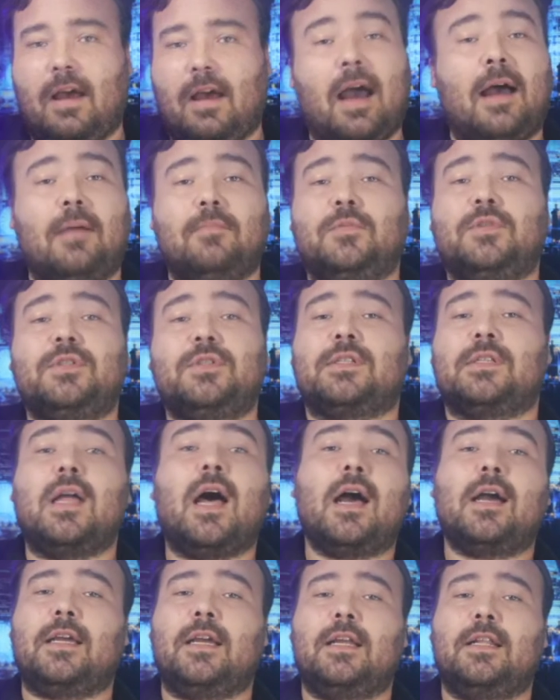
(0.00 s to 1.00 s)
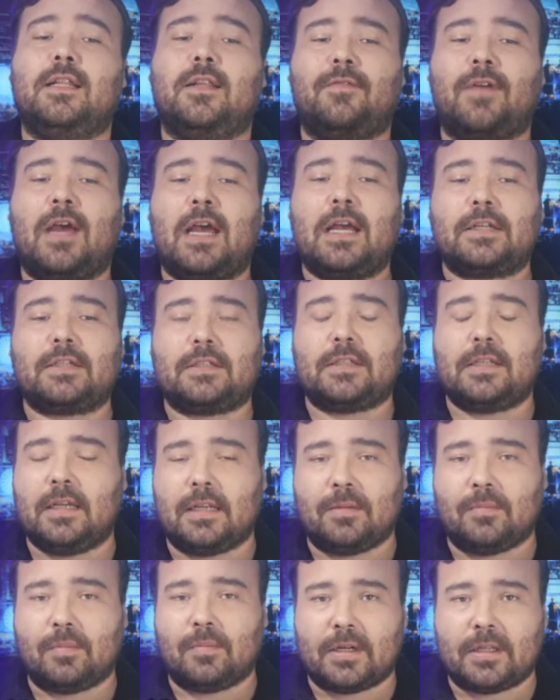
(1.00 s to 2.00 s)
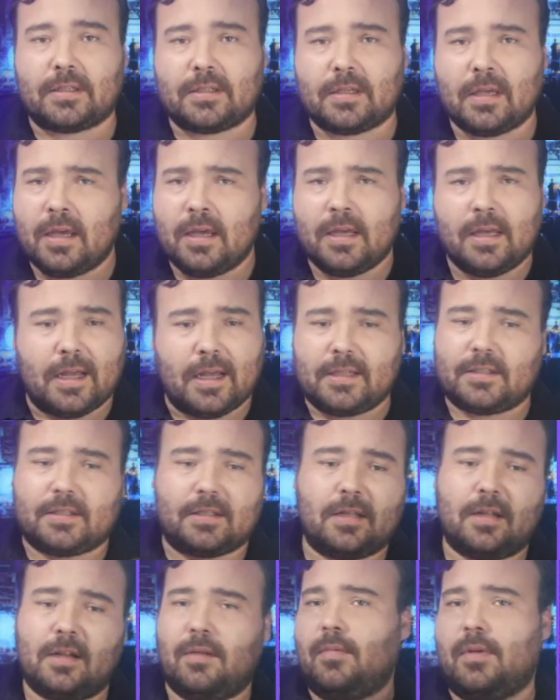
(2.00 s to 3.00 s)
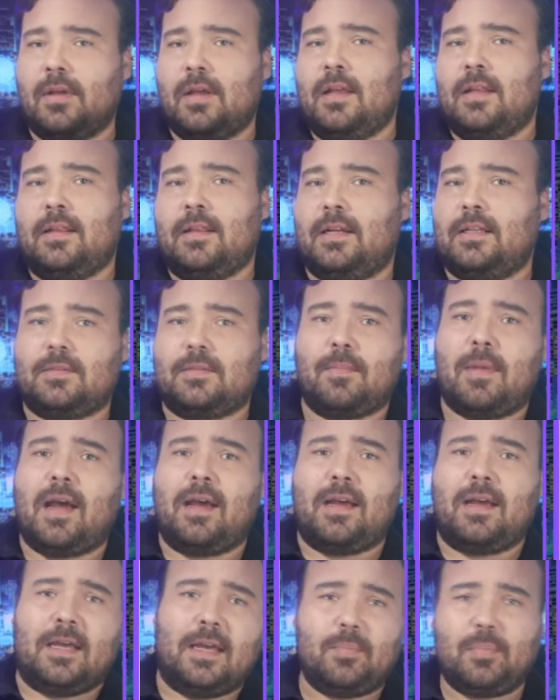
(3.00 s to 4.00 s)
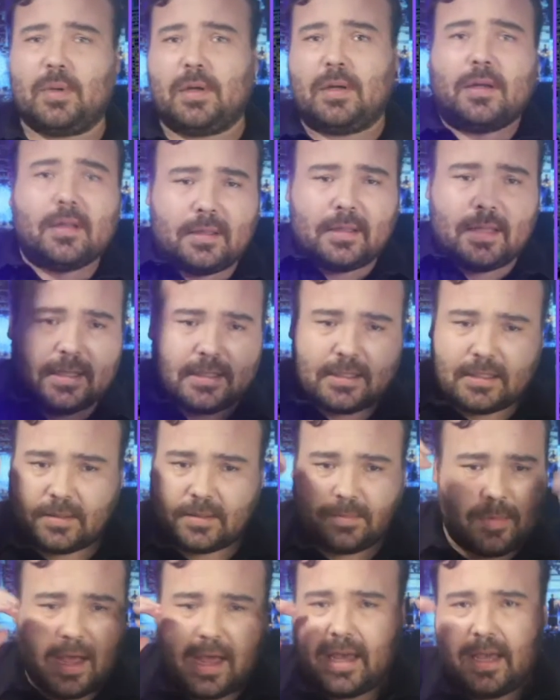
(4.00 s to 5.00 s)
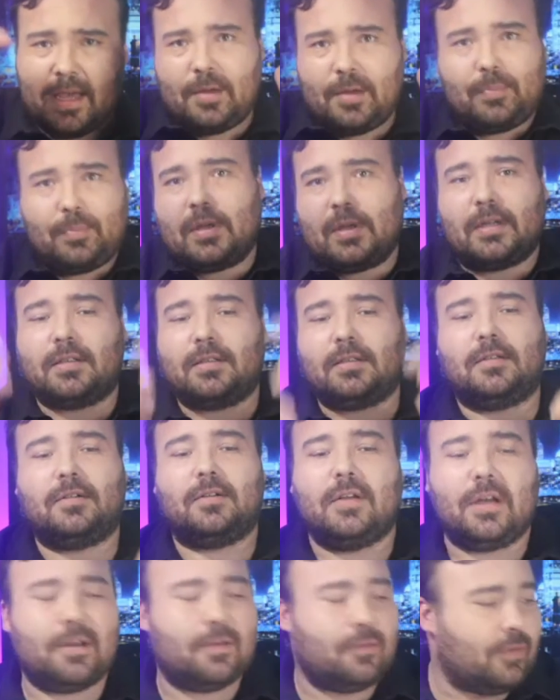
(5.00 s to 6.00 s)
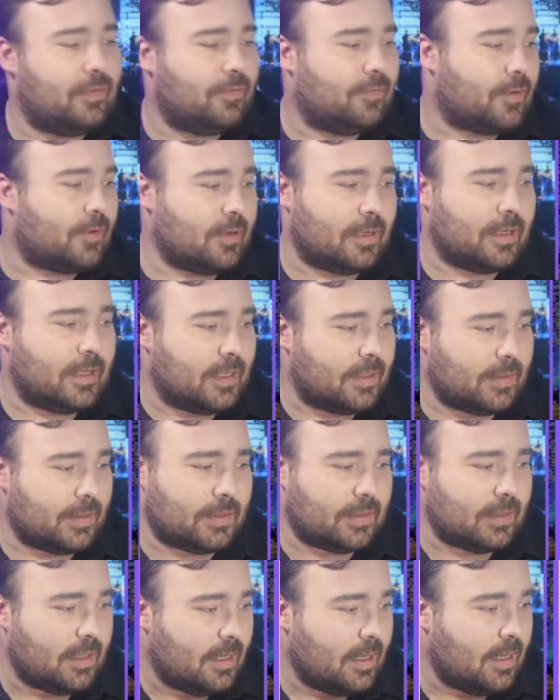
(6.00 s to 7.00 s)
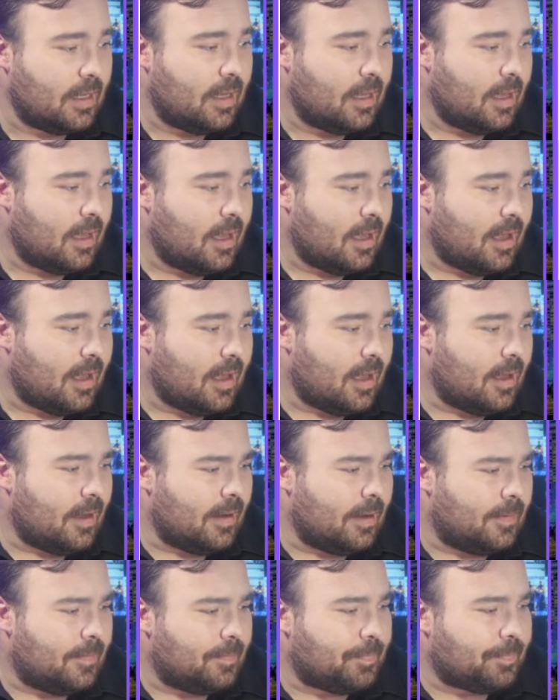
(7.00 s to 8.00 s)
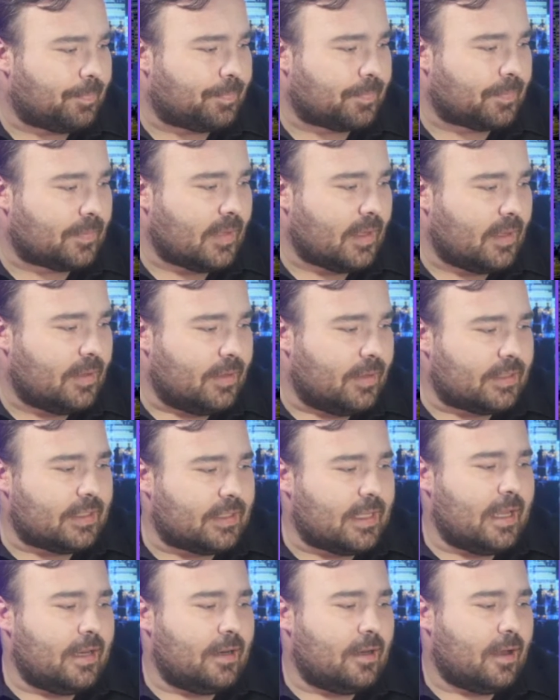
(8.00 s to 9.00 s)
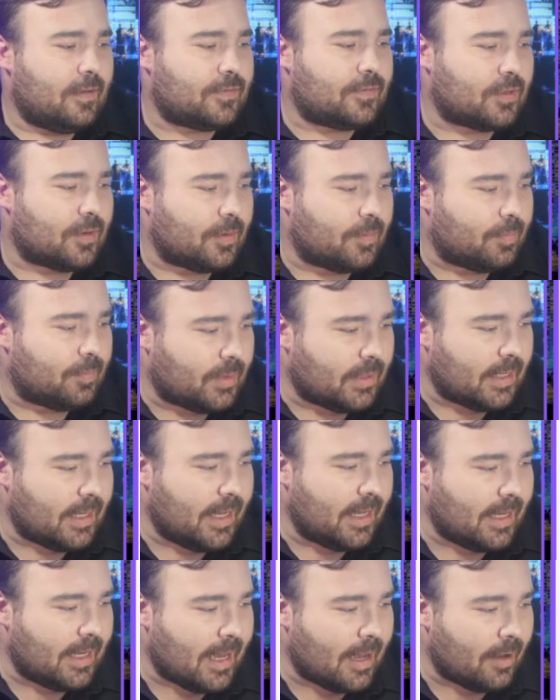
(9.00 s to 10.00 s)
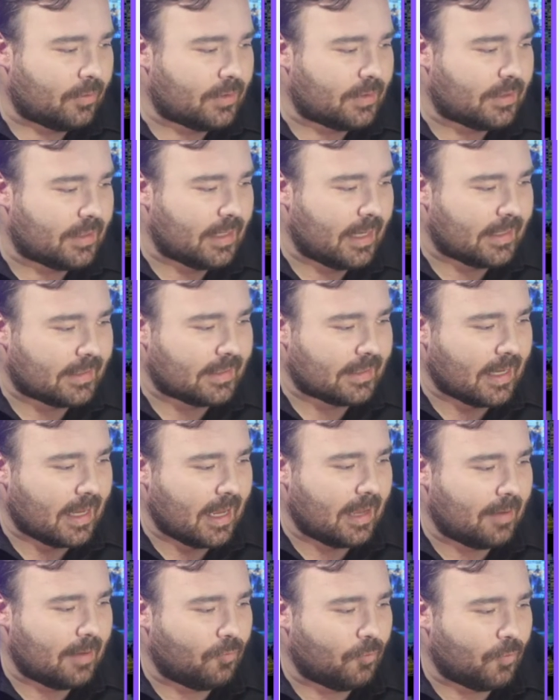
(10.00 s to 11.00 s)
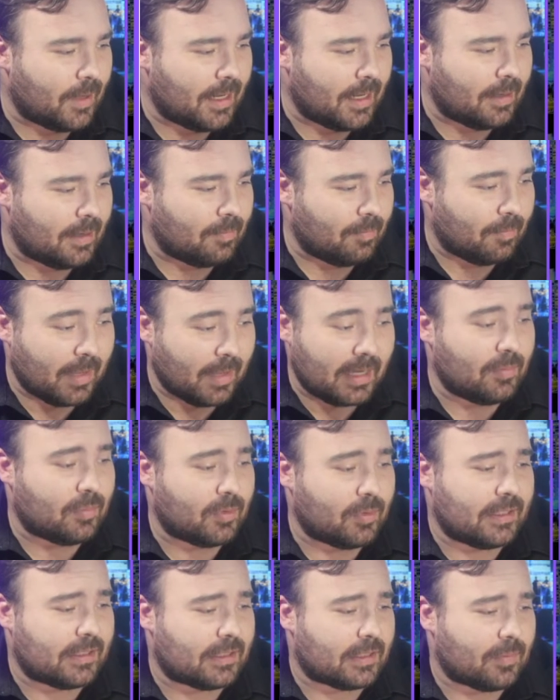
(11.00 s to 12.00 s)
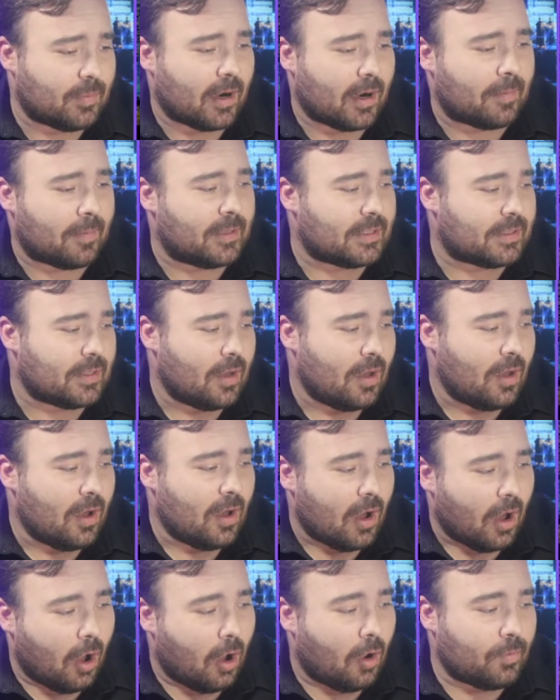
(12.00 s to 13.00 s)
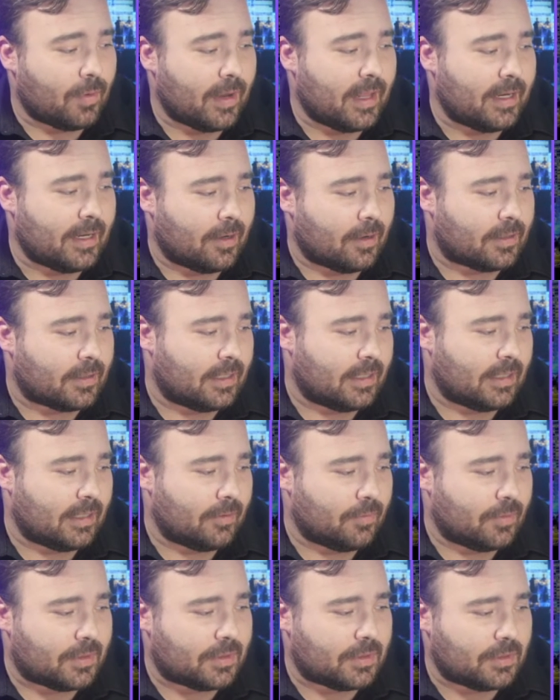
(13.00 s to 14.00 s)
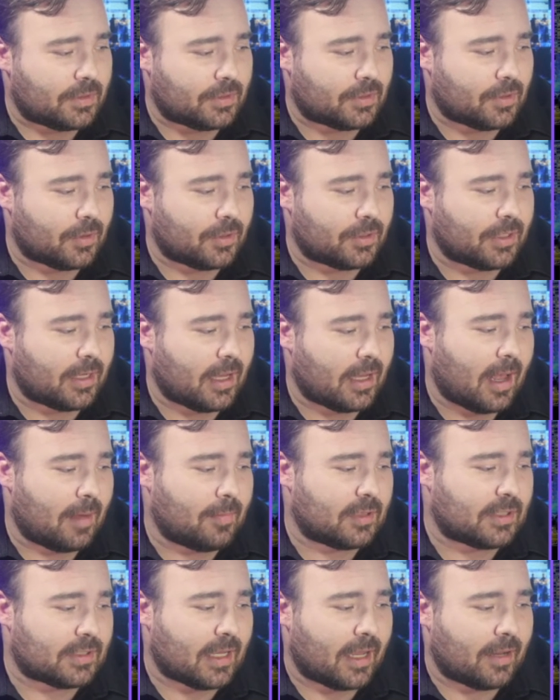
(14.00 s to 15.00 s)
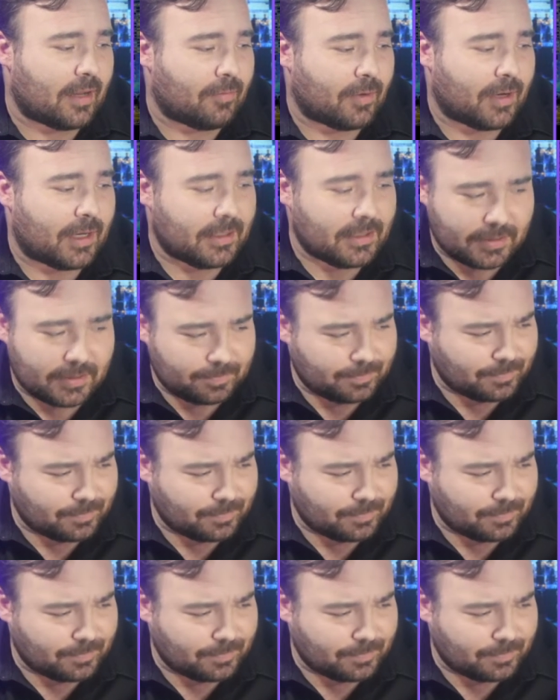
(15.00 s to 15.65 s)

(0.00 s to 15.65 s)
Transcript: I'm just not getting the vaccine, but that's my HIPAA. That's my HIPAA. Oh, we've heard this. The standoffs are playing out at a time when many police departments already are dealing with surging homicide rates